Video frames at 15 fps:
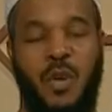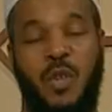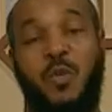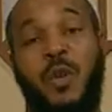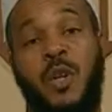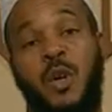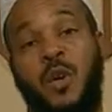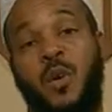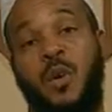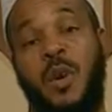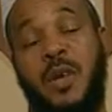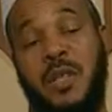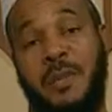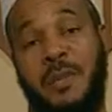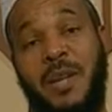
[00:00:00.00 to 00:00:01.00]
because we know,
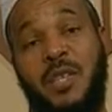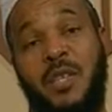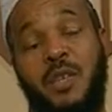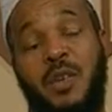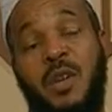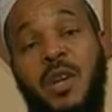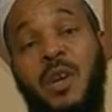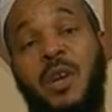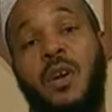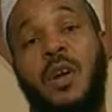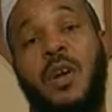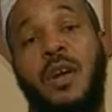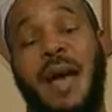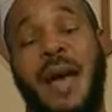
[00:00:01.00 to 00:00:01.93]
as I mentioned earlier,